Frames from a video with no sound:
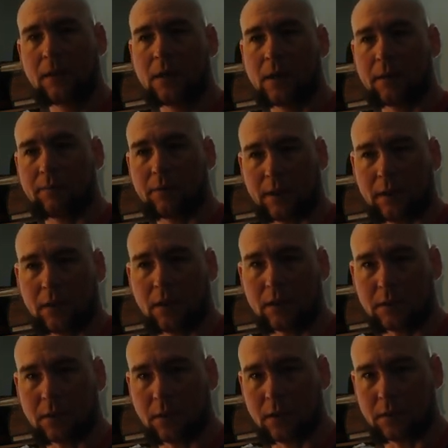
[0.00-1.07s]
I plant lots
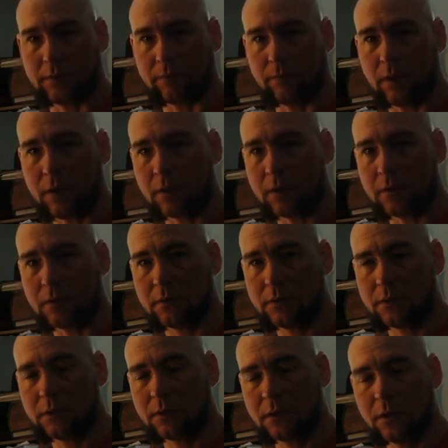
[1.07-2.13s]
and lots of marigolds
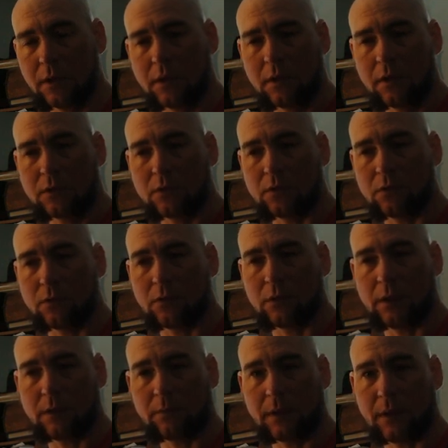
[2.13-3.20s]
to
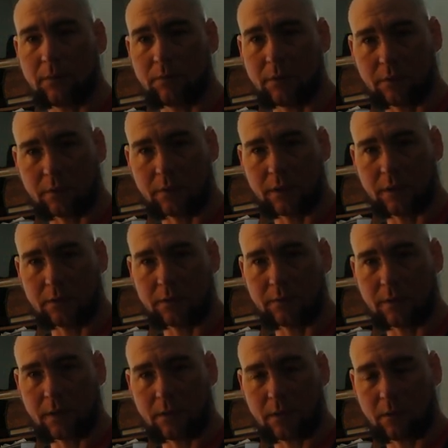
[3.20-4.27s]
help keep little critters
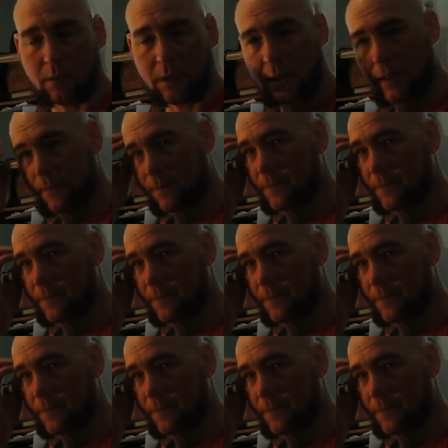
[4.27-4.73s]
away.